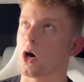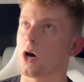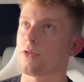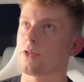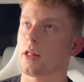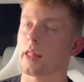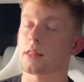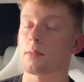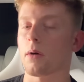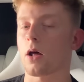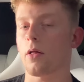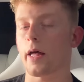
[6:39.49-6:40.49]
on
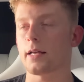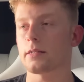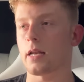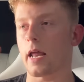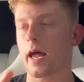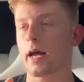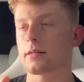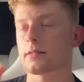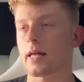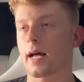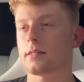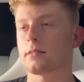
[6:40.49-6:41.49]
the Model S and X.
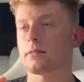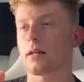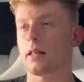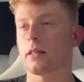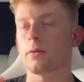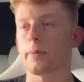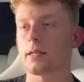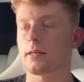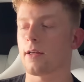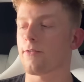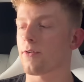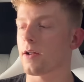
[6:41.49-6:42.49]
That's a little
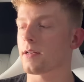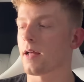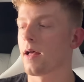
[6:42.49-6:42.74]
bit different.